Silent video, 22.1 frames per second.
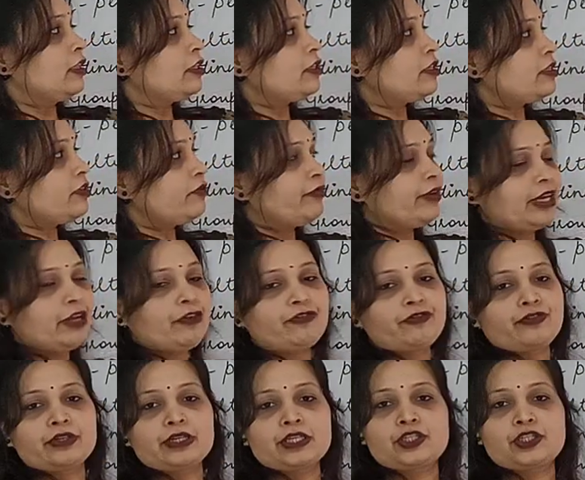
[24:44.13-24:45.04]
This is the very
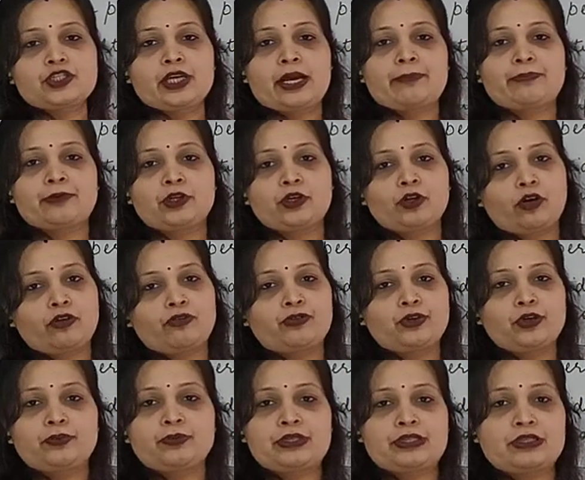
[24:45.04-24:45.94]
first chapter
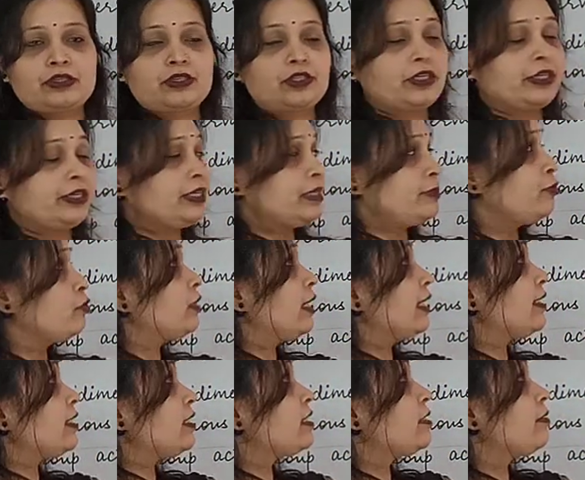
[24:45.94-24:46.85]
of your business studies book,
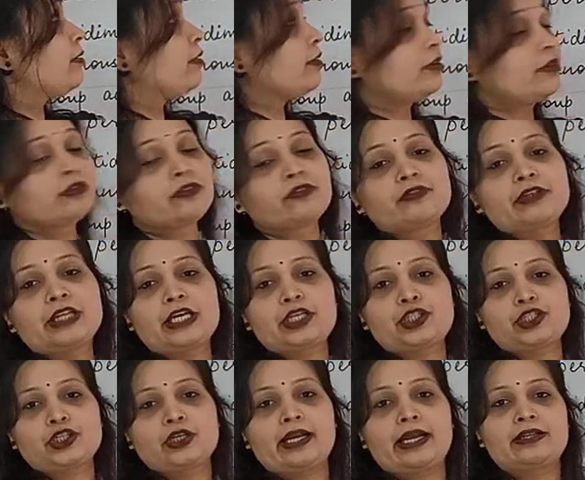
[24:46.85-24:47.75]
that is
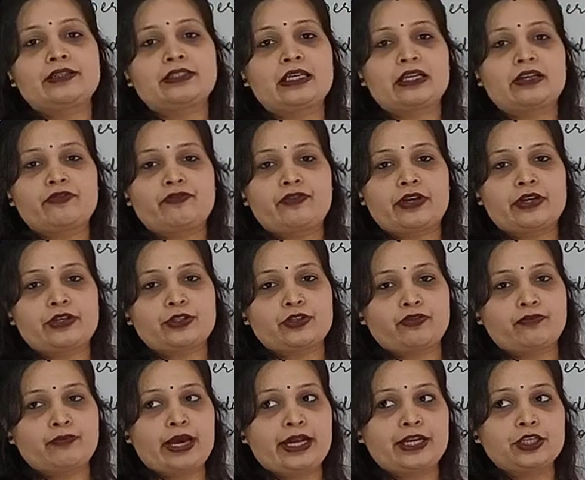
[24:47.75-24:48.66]
Nature and
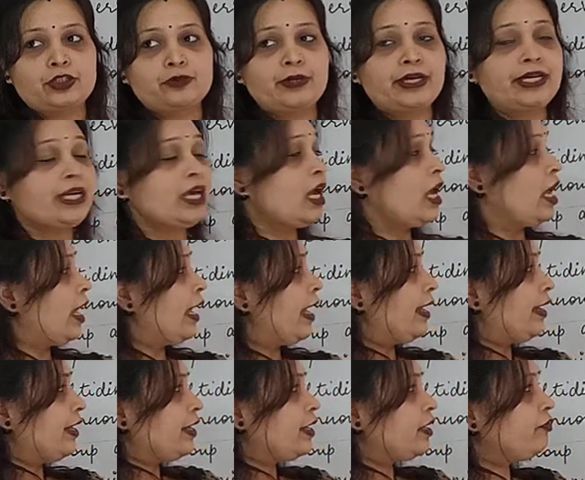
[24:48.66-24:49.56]
Significance of Management.
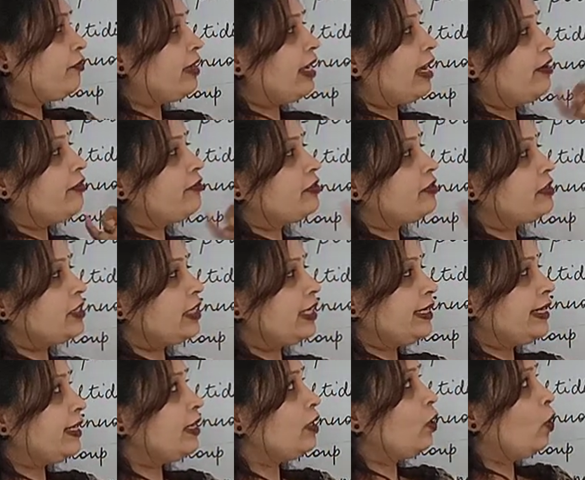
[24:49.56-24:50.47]
And here we have
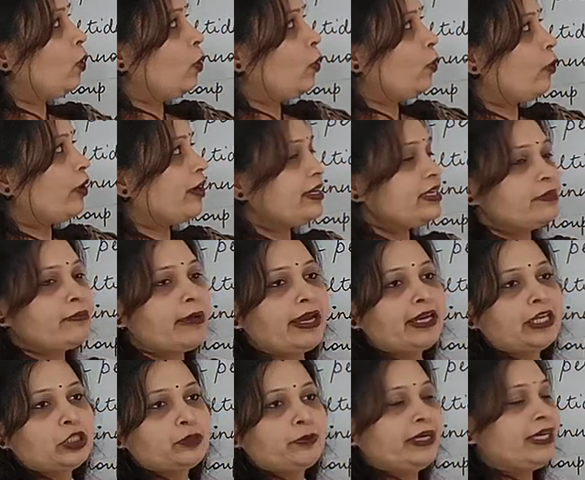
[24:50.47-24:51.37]
studied what is
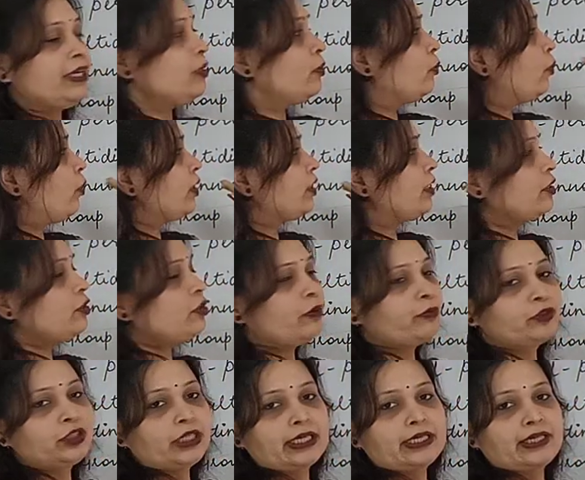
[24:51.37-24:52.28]
management, what are the
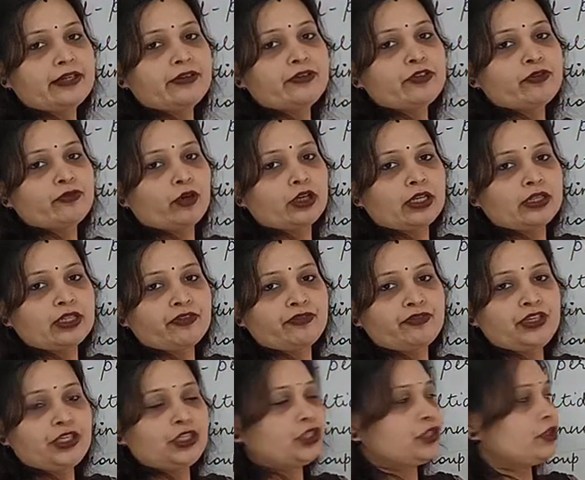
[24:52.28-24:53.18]
objectives, what are the
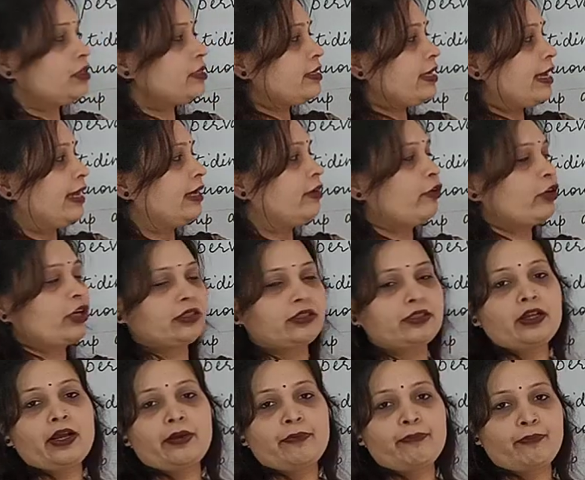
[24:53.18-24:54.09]
features, and what
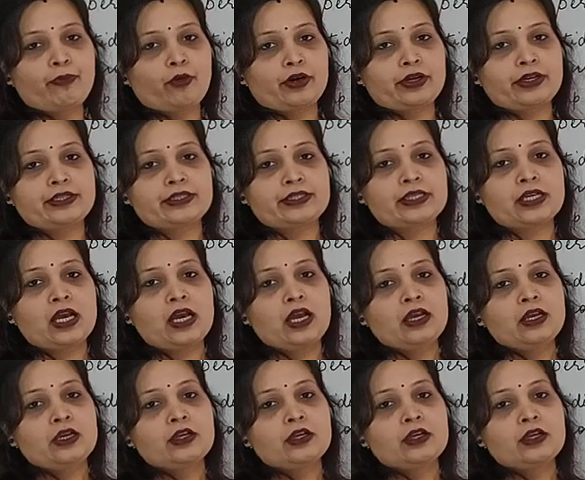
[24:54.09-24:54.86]
is the importance.